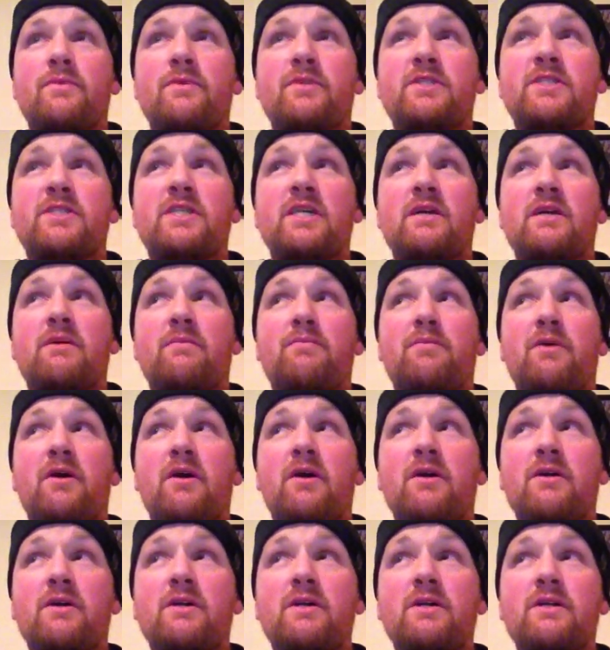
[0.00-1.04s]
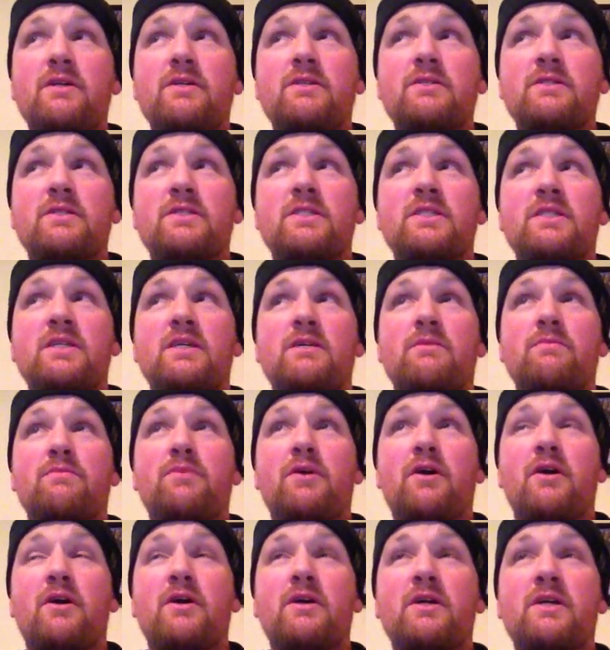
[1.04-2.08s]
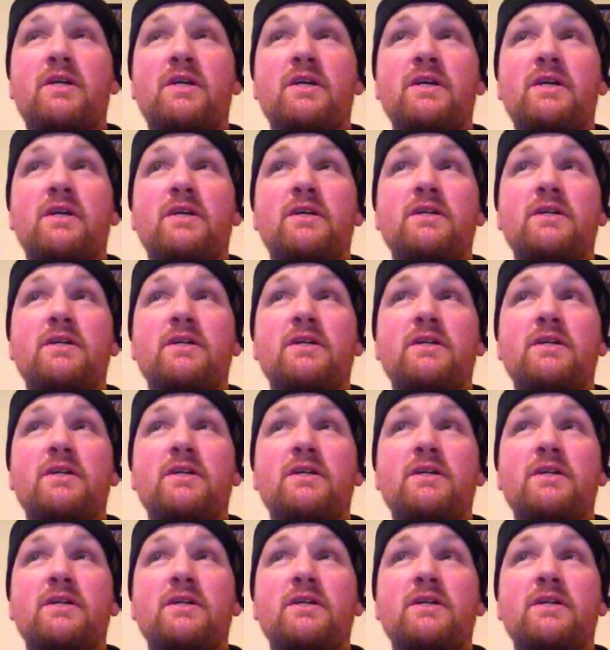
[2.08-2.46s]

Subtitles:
CM Punk,